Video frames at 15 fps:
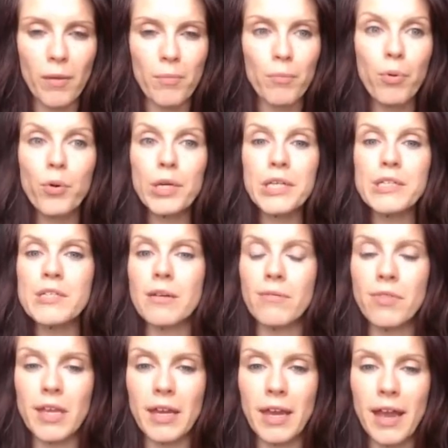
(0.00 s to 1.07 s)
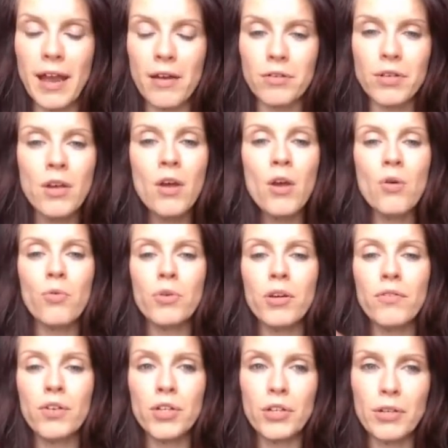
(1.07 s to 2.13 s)
point something out
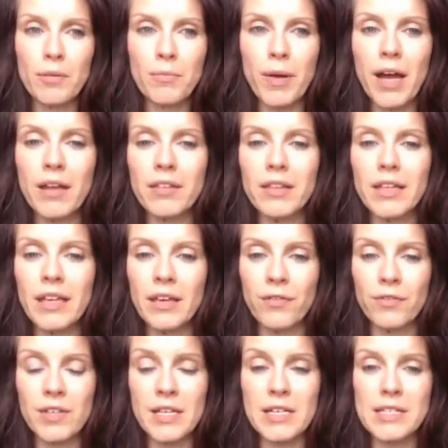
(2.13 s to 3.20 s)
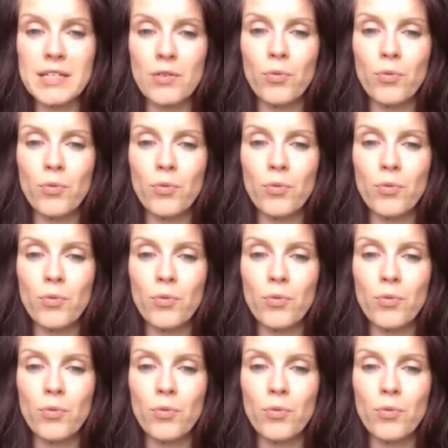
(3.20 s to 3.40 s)
whatever your empathic gift is and